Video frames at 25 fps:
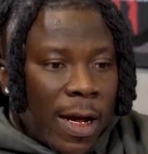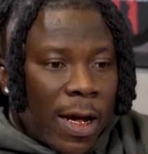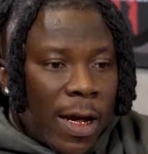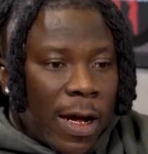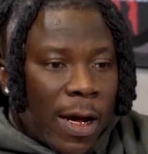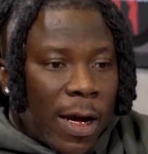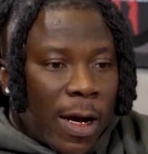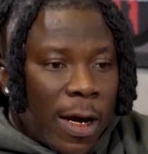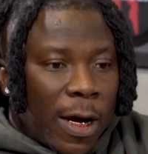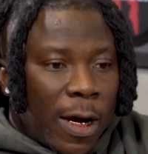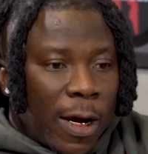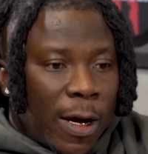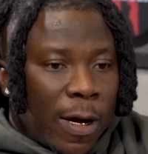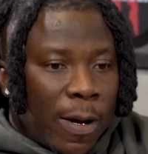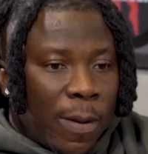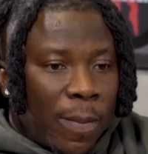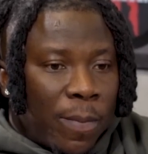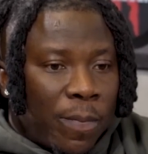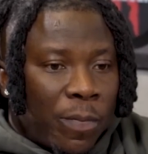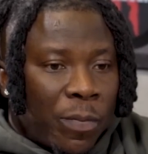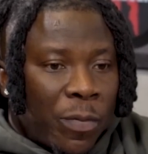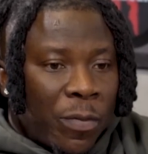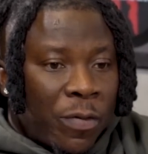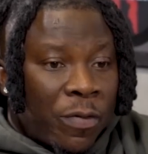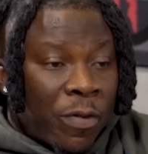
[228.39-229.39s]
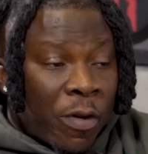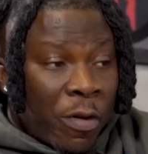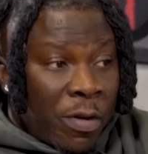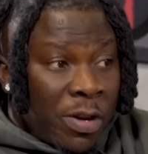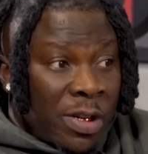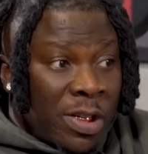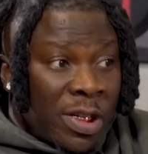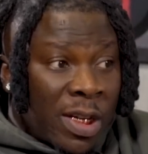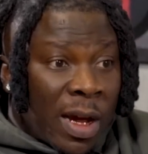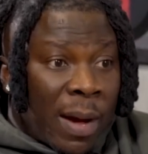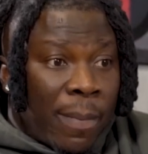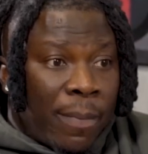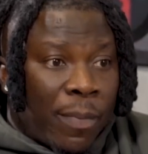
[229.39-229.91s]
um, for
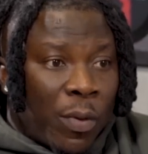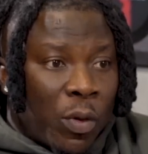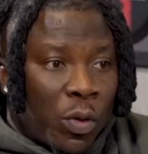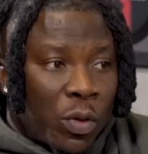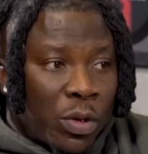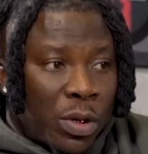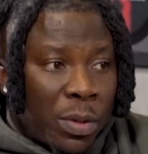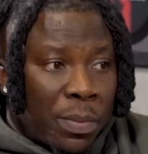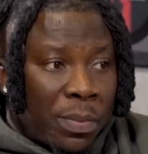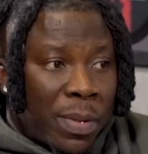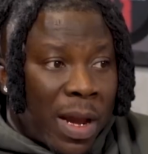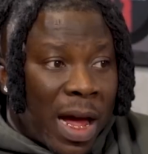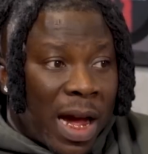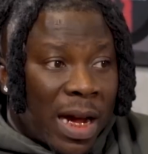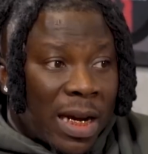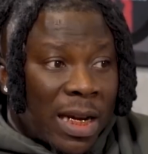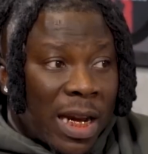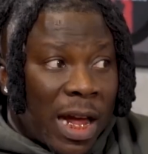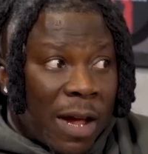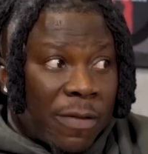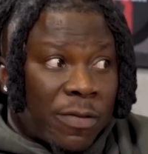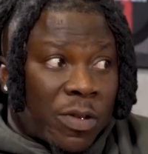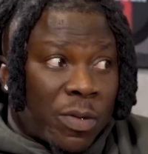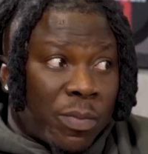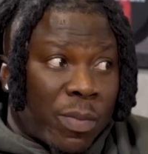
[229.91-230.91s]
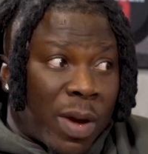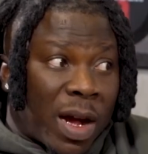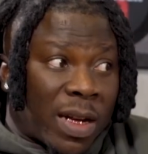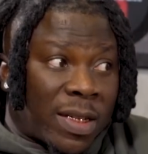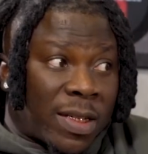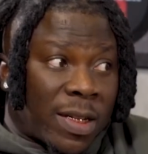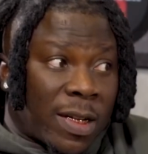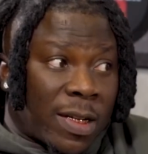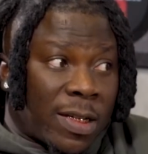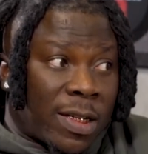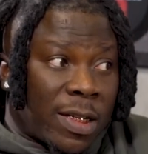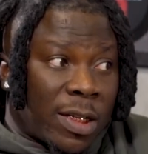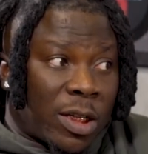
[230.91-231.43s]
example, the Black Lives Matter
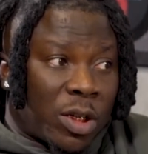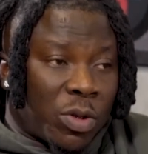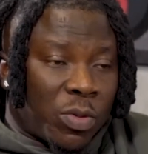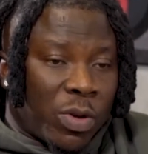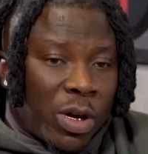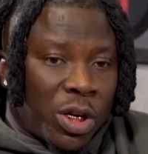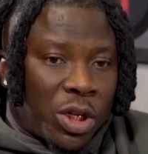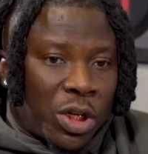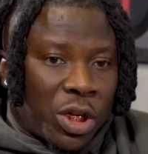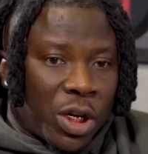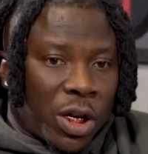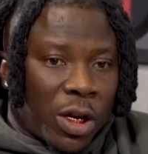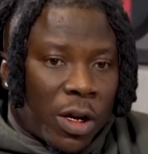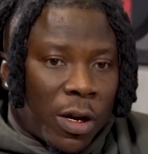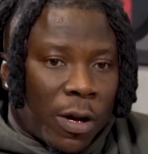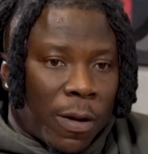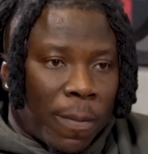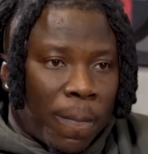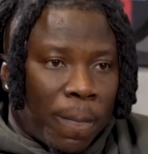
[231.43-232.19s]
situation